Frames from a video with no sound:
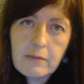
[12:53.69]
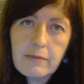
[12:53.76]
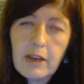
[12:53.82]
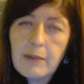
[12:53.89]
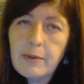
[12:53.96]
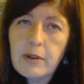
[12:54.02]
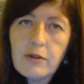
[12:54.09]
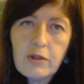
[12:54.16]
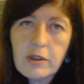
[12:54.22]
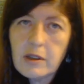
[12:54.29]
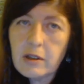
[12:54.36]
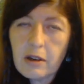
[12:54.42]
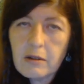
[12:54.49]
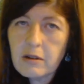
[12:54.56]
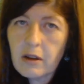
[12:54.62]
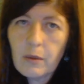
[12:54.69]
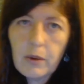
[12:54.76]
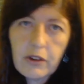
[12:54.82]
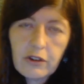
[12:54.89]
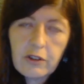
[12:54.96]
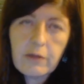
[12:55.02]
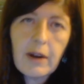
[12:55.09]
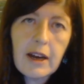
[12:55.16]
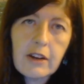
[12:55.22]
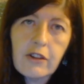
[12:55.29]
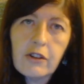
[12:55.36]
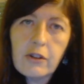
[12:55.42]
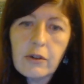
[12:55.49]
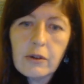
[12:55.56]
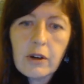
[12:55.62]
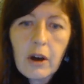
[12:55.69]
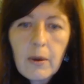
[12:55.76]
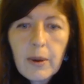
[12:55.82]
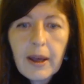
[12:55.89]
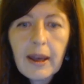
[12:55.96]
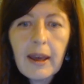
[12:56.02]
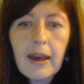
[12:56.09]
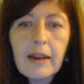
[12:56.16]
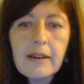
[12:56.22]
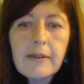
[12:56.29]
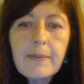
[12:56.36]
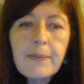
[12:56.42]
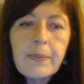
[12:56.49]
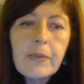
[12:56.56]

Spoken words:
Maybe you just don't know which direction you're going in.